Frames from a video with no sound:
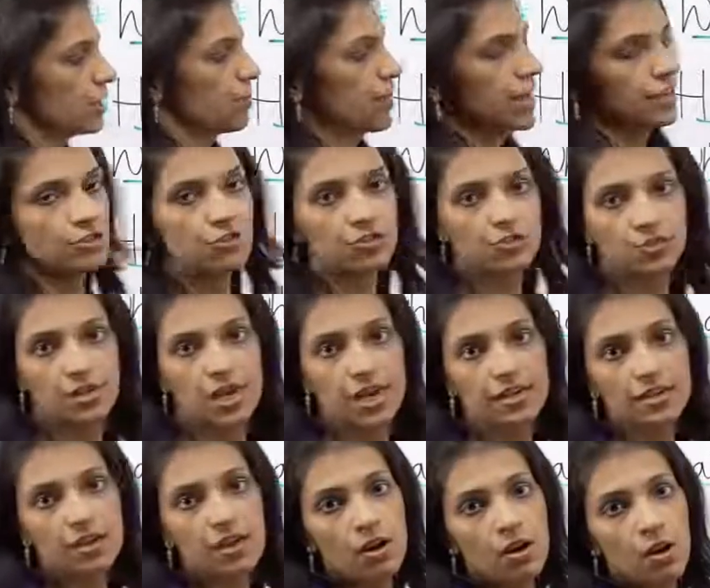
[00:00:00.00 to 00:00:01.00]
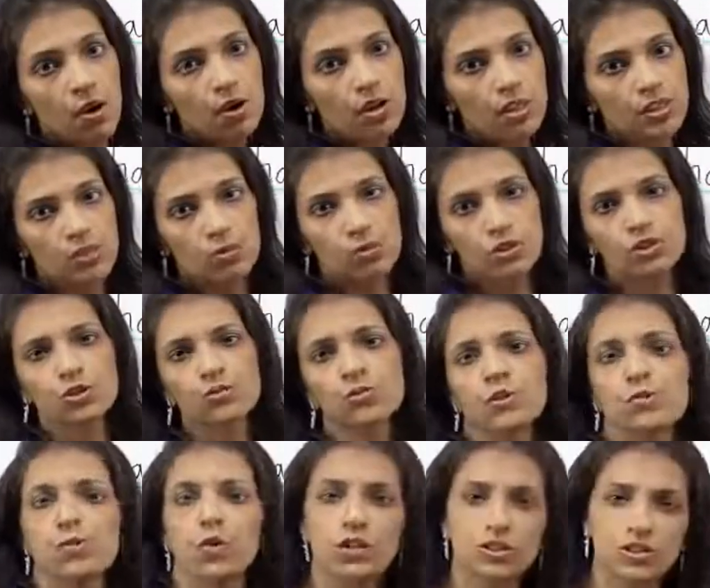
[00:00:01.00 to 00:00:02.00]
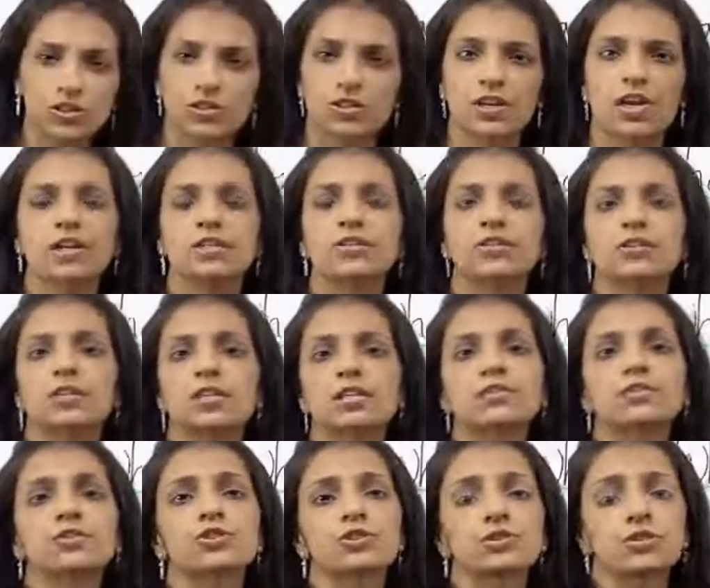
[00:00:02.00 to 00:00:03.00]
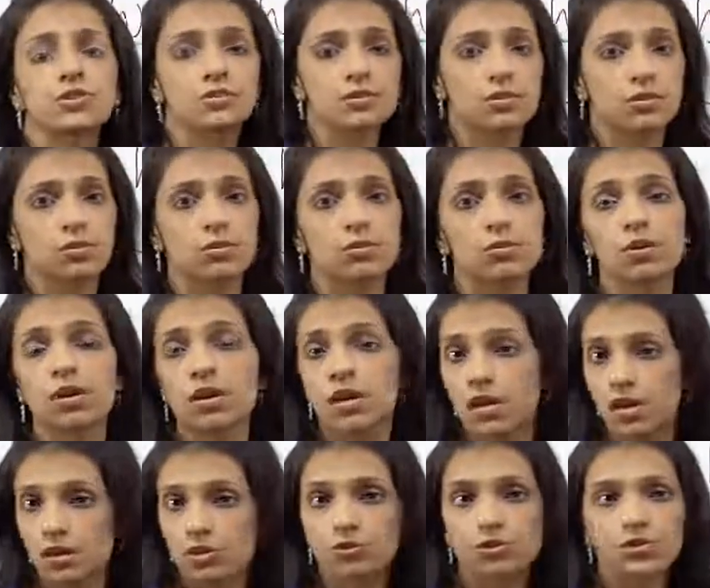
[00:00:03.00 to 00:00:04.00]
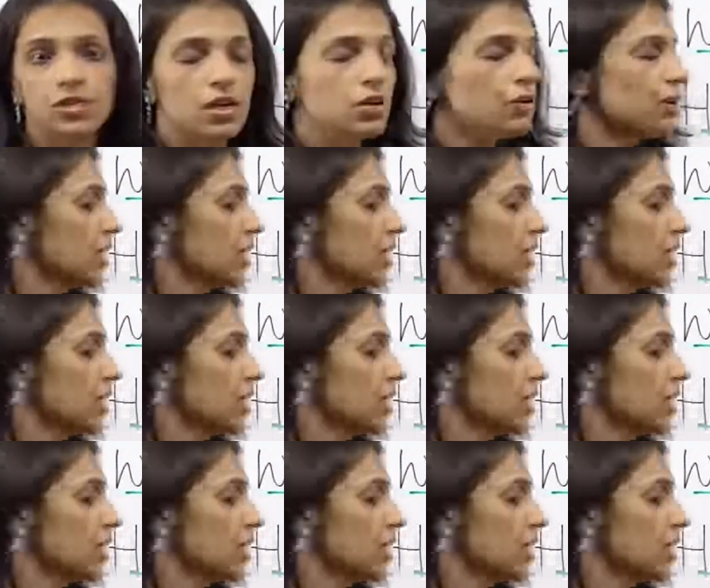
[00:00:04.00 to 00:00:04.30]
the match tonight? Okay, so what should we watch tonight on television? So you say,